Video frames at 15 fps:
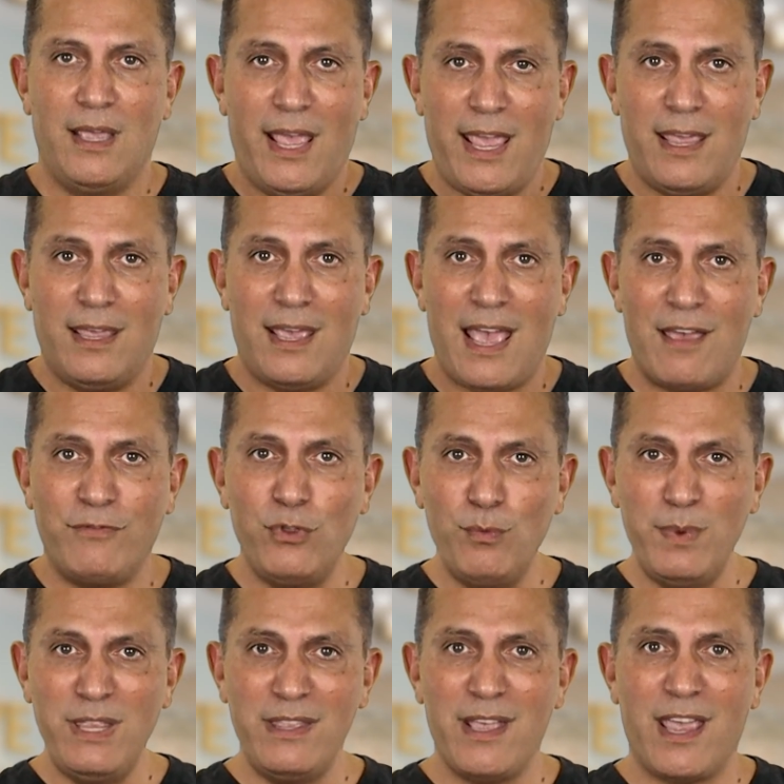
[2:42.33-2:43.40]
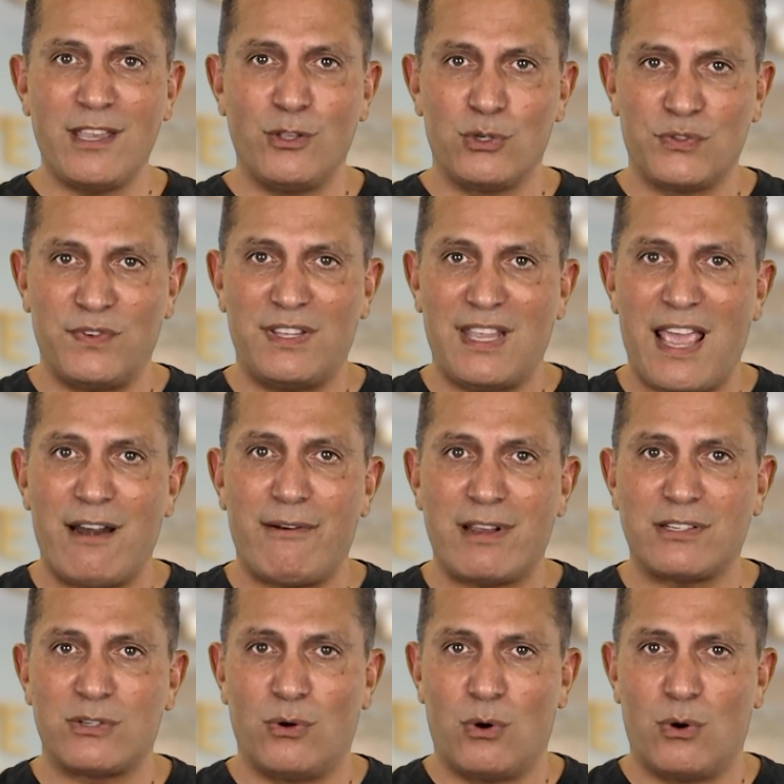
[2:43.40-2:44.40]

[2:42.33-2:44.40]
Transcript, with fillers: Hey, have you been diagnosed with cataracts